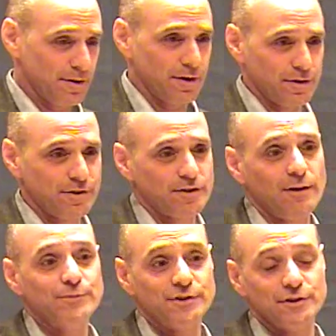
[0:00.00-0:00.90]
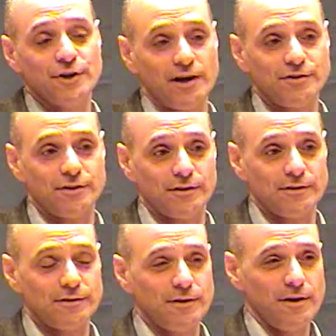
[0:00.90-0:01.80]
There are some
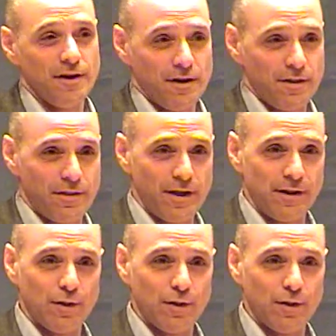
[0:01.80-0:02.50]
suggestions that